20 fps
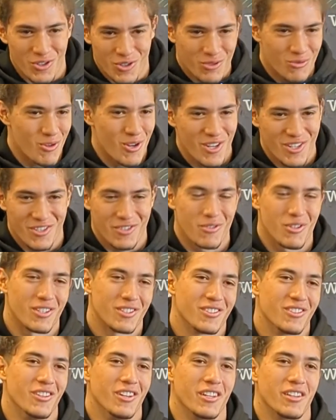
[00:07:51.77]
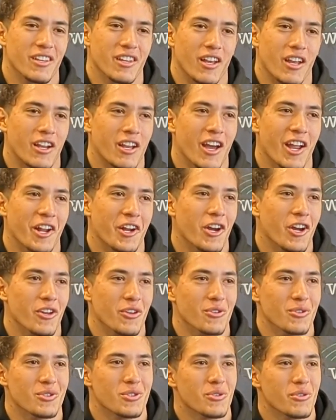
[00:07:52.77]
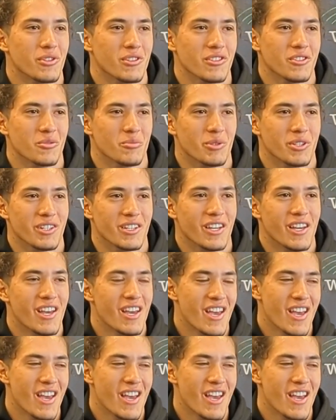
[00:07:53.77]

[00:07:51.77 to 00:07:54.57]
So I think I kind of got used to it a little bit,